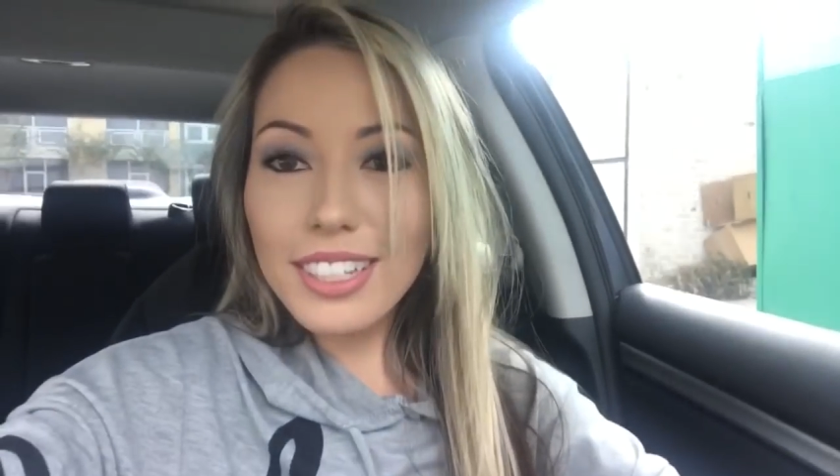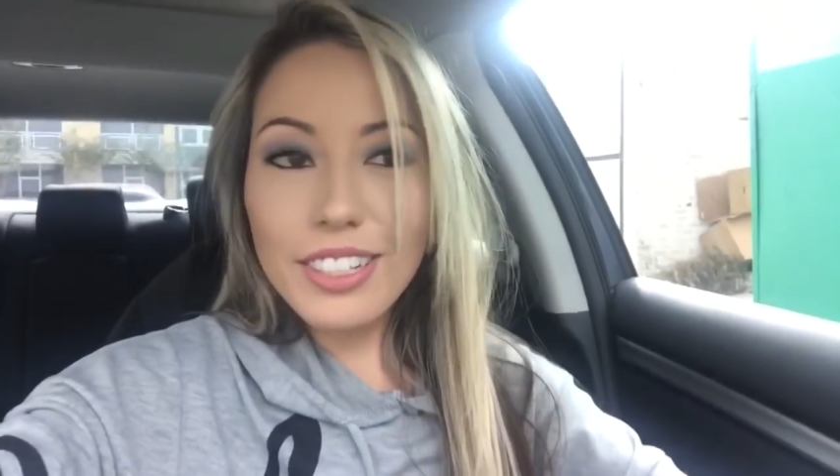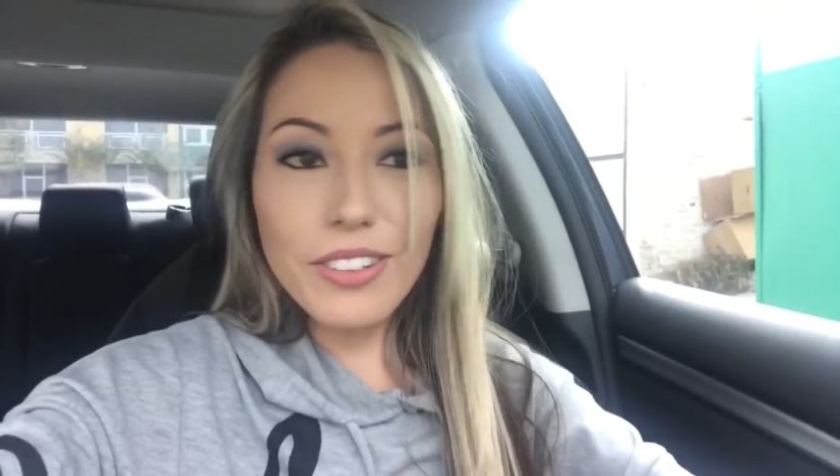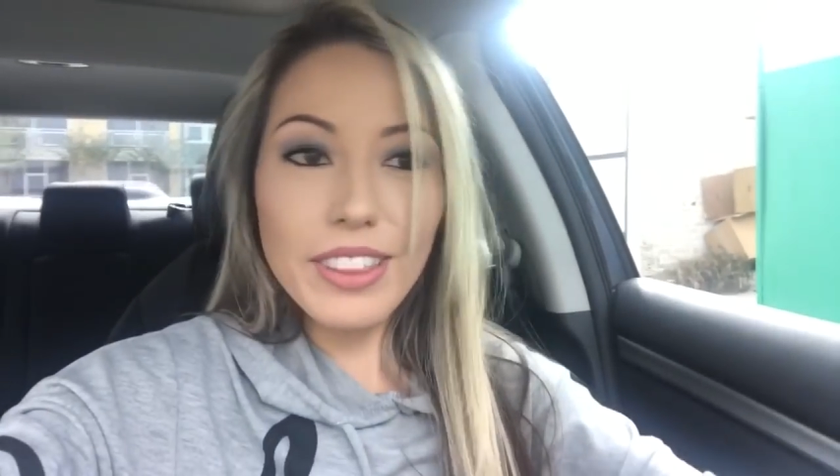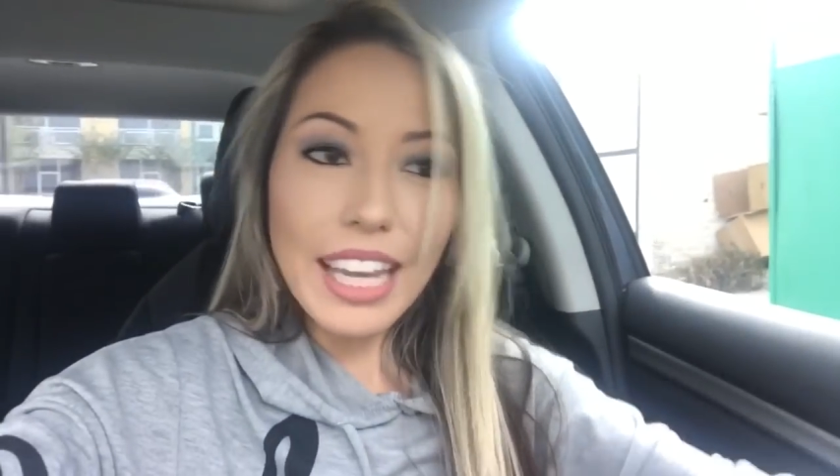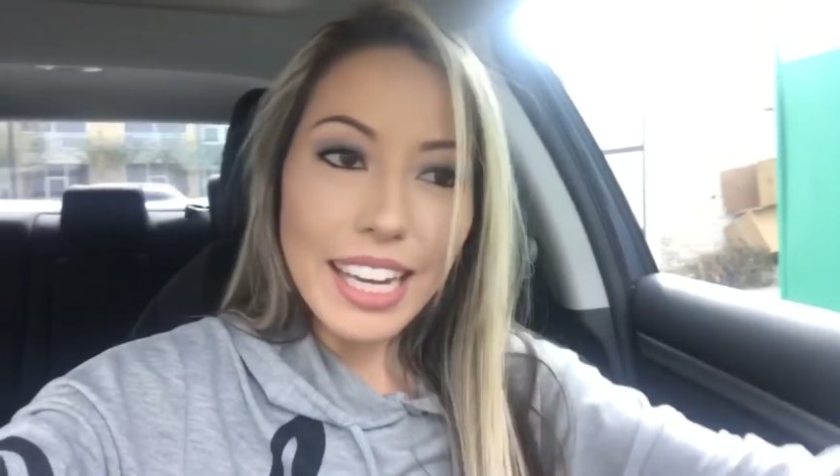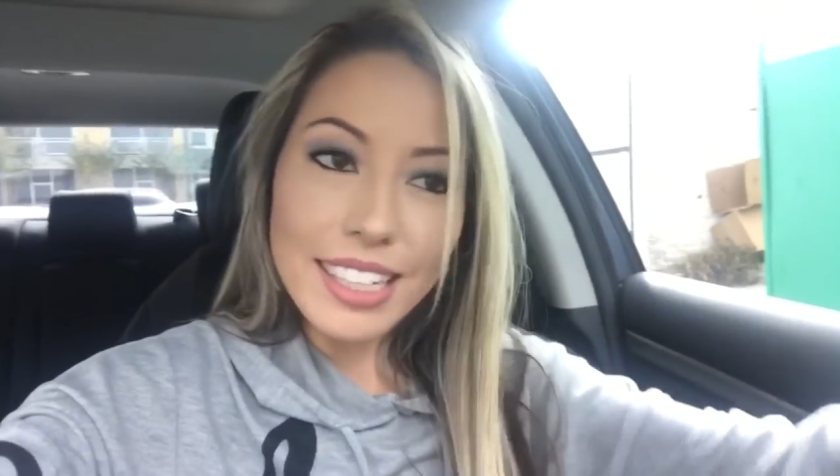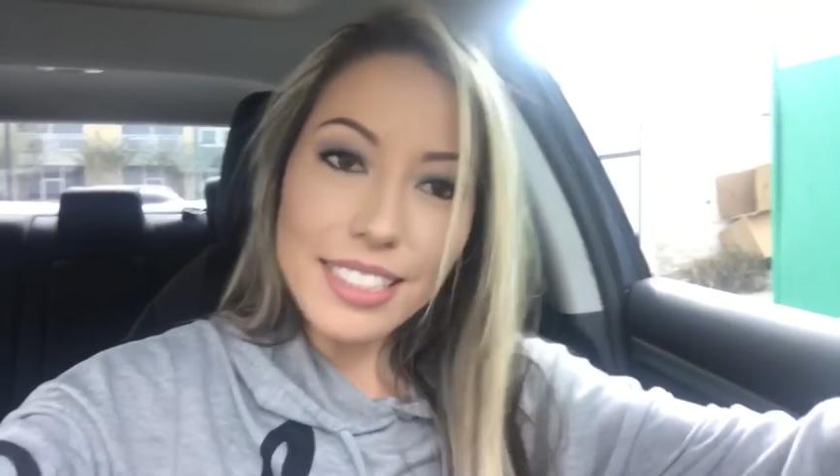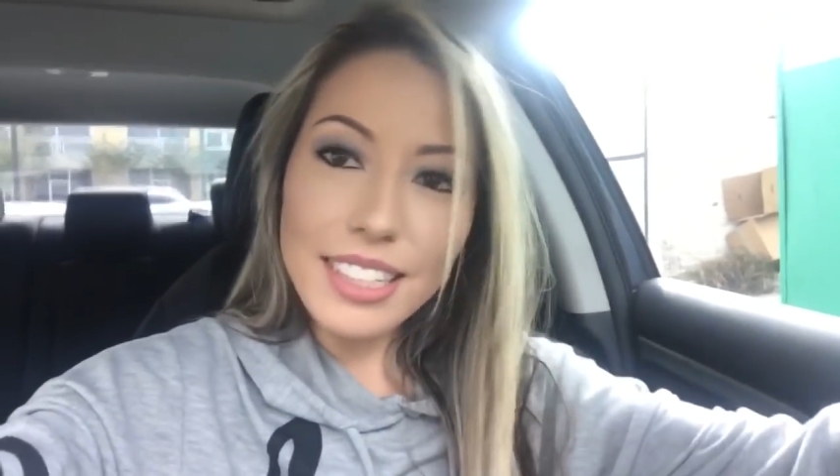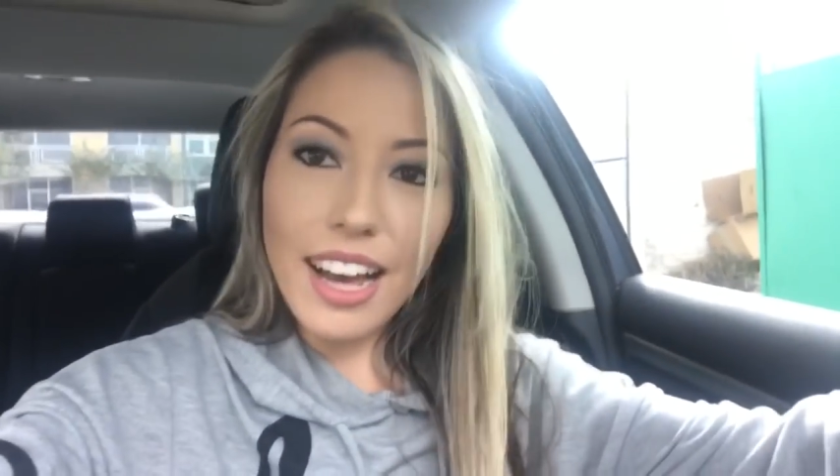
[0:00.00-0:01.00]
and new
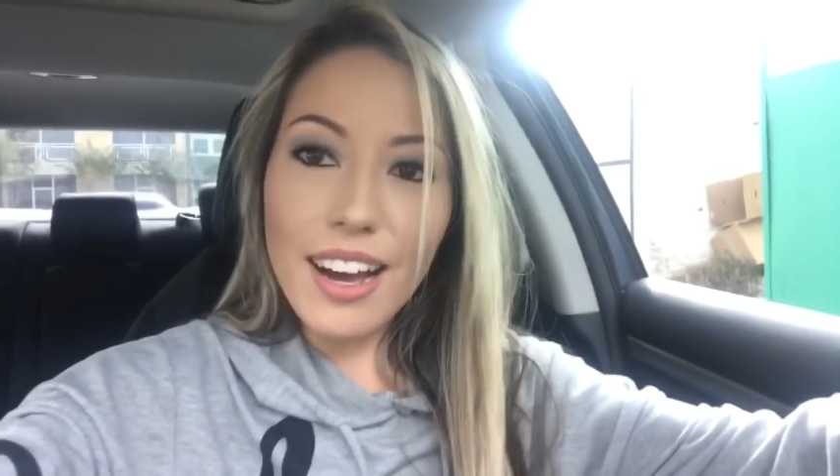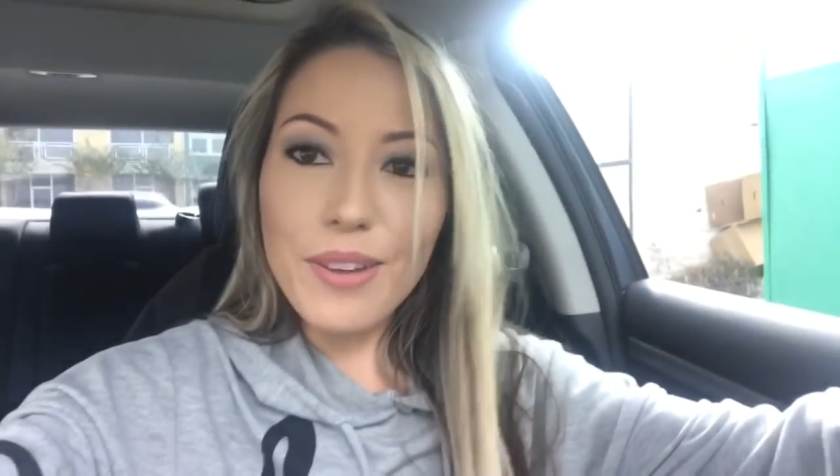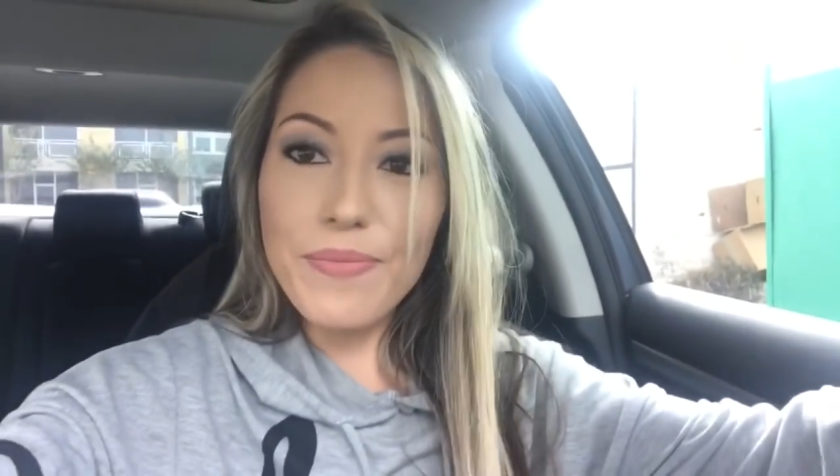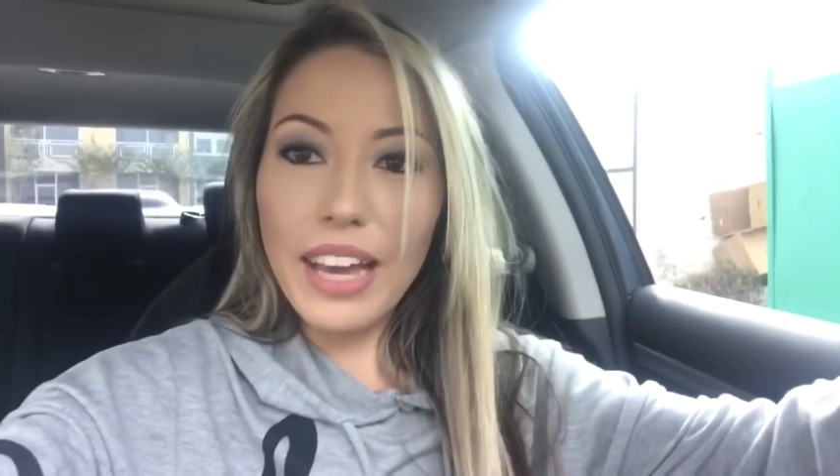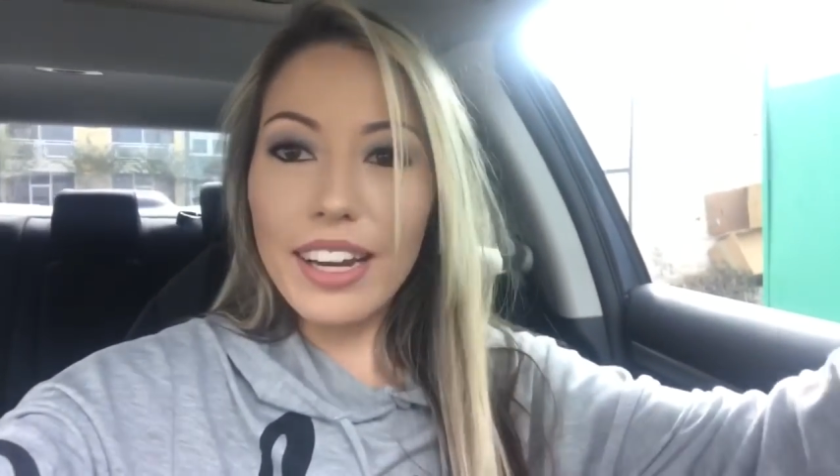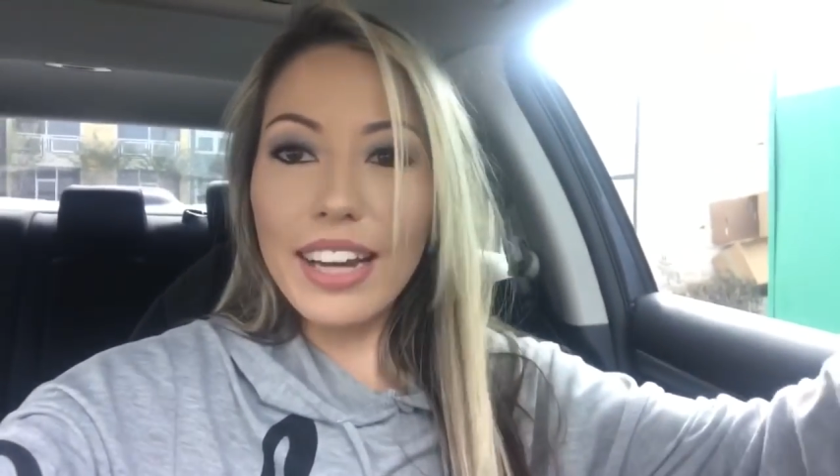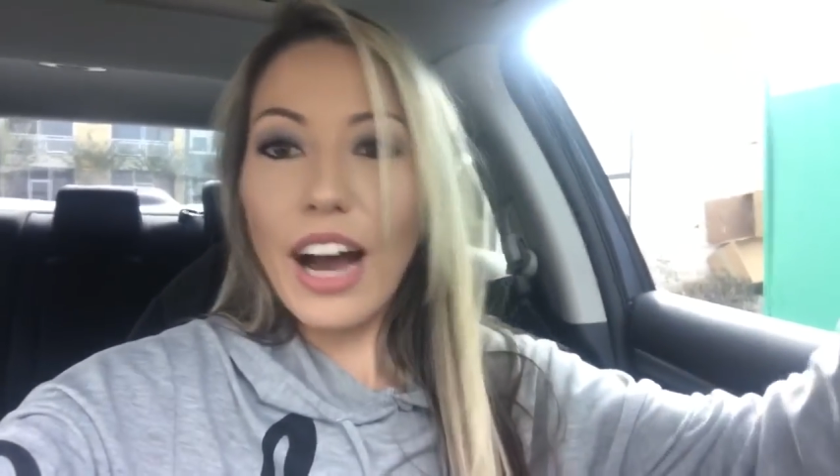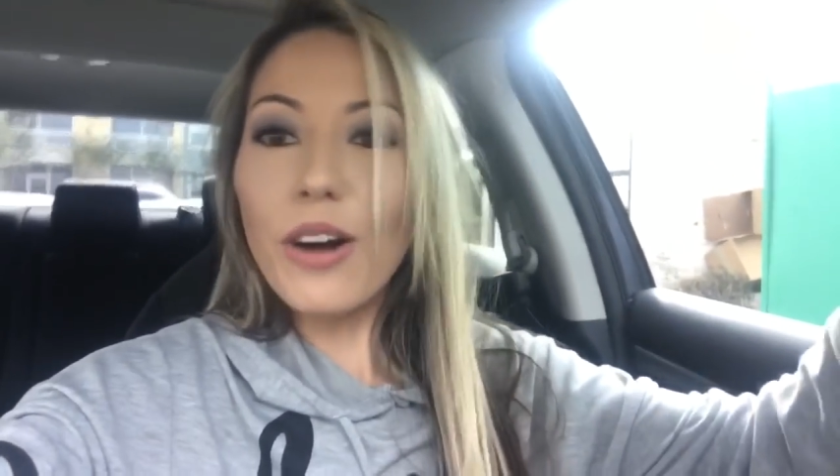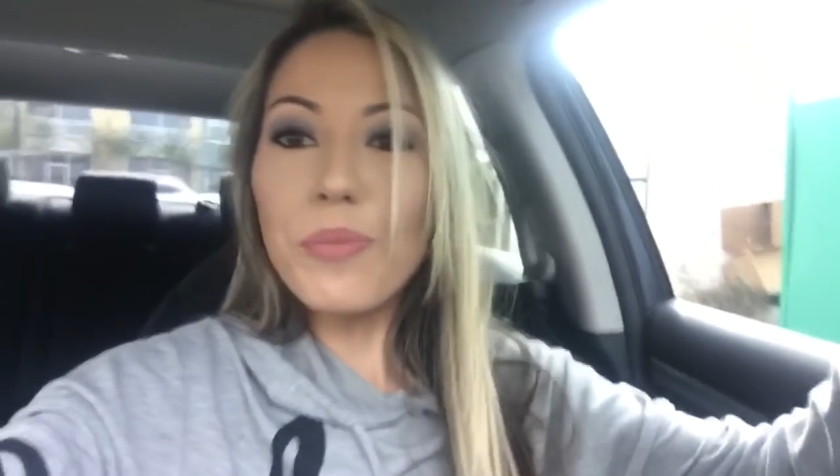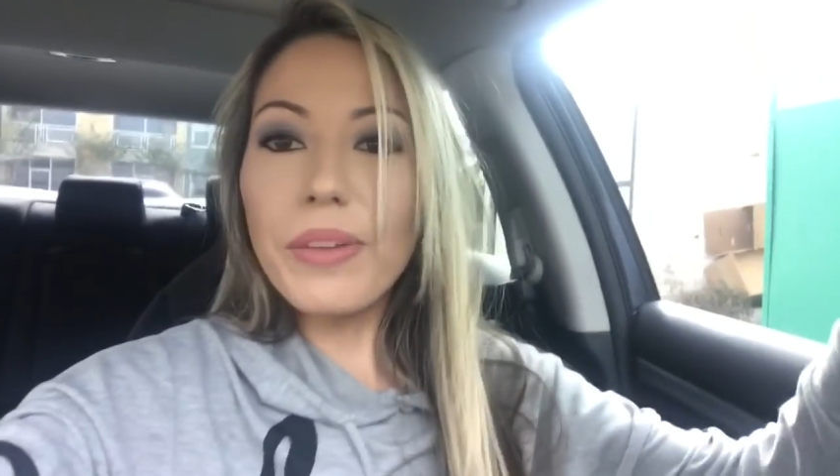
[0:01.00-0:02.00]
things that could
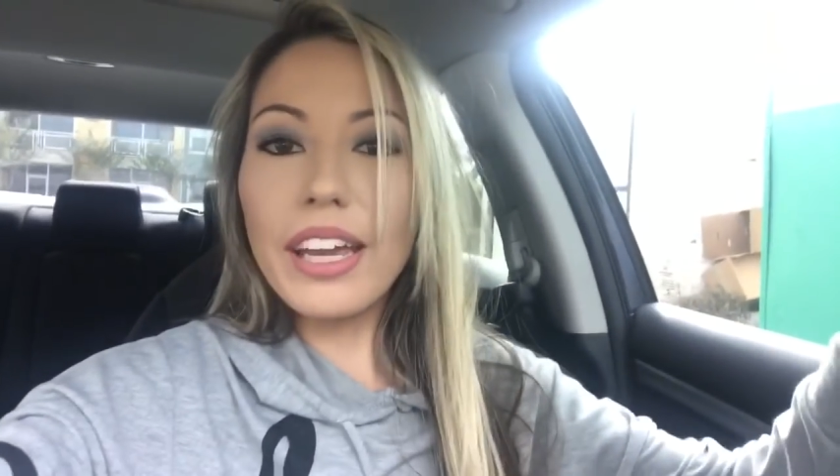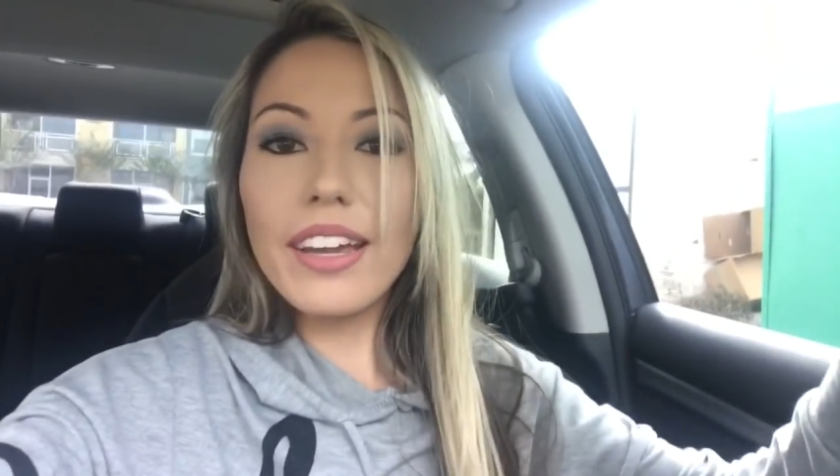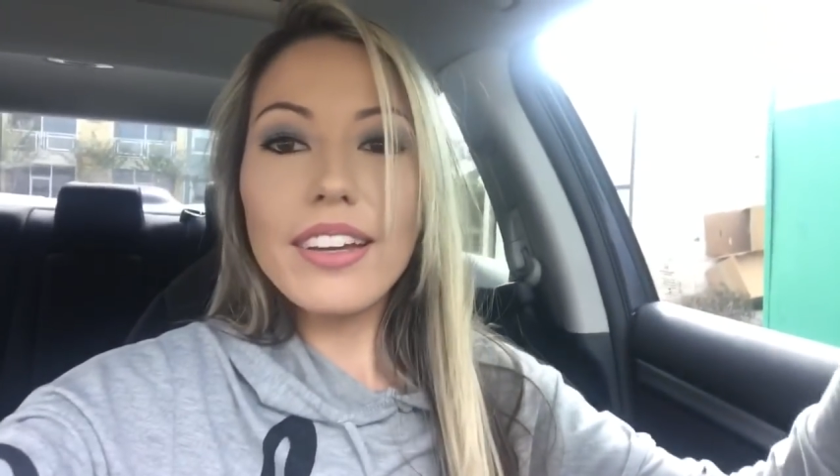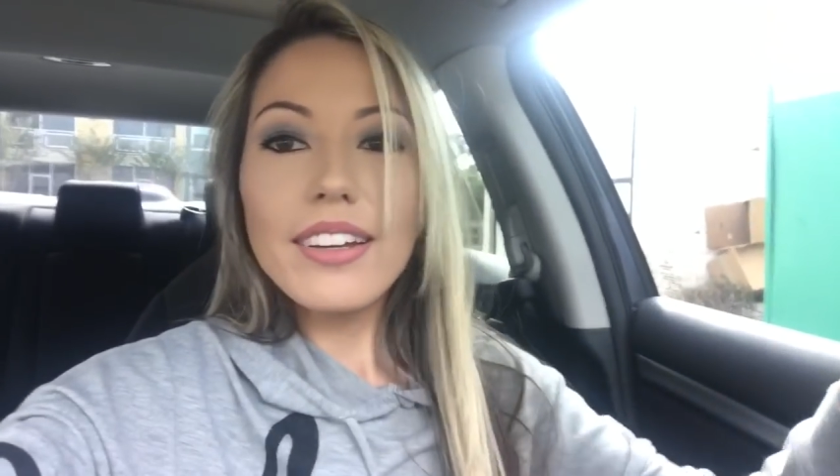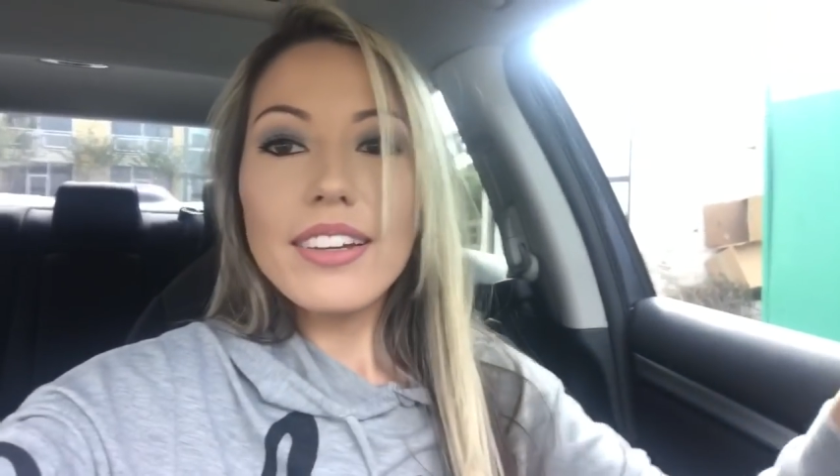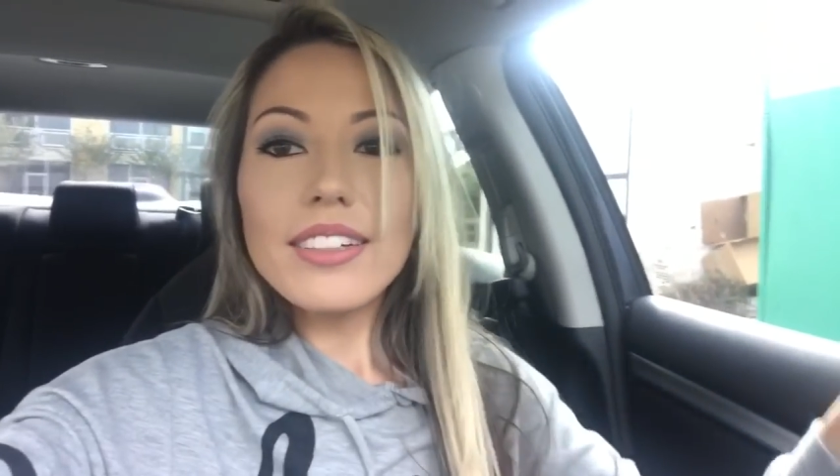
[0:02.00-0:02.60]
help me